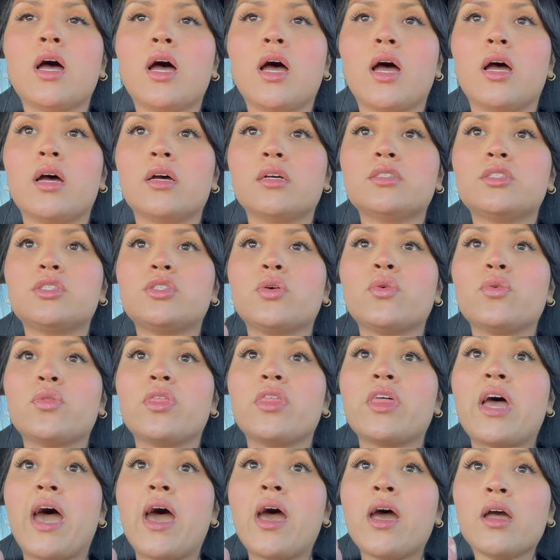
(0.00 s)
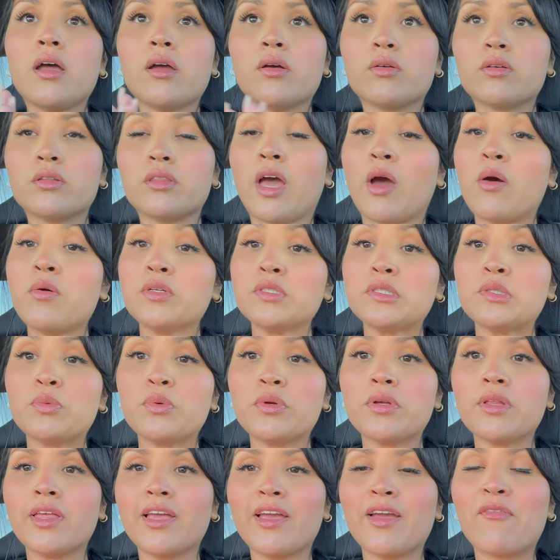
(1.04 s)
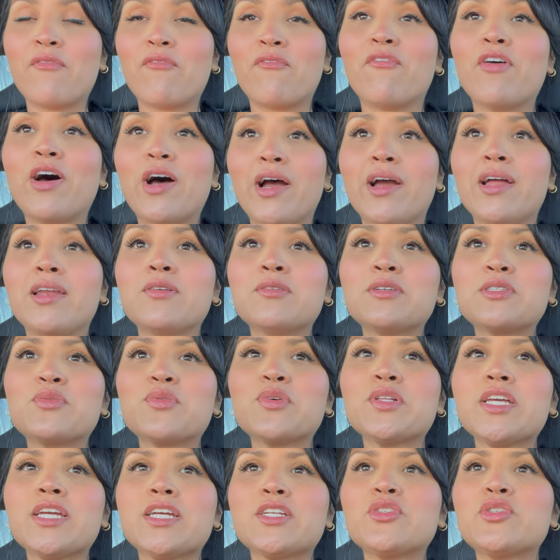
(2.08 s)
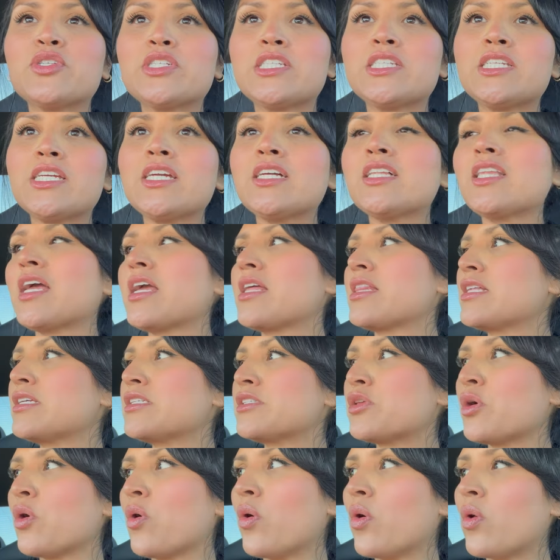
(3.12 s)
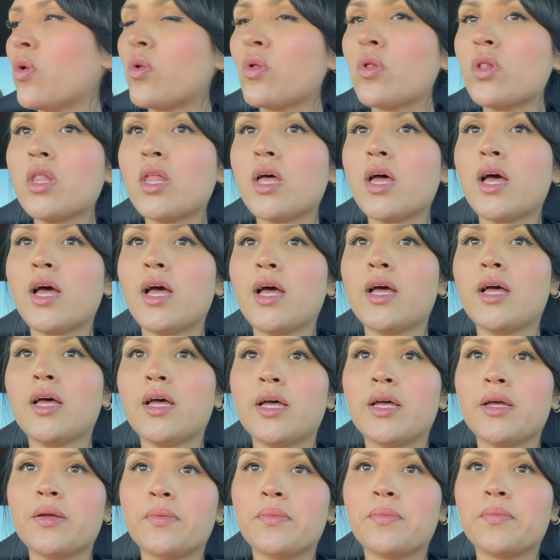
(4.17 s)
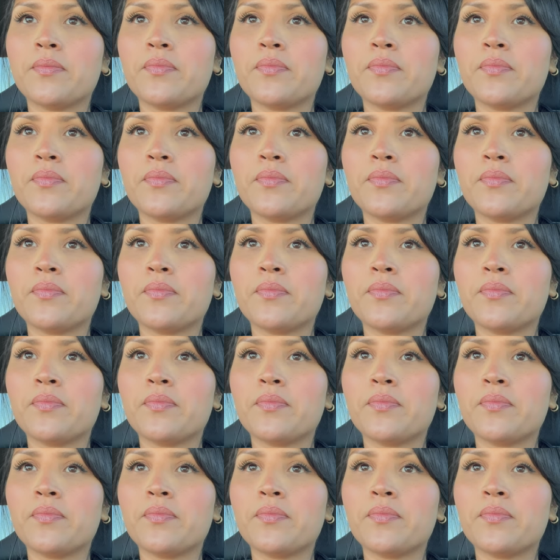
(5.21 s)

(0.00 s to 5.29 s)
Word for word: Uh, so that that was really fun. It was really interesting. Like this whole, uh,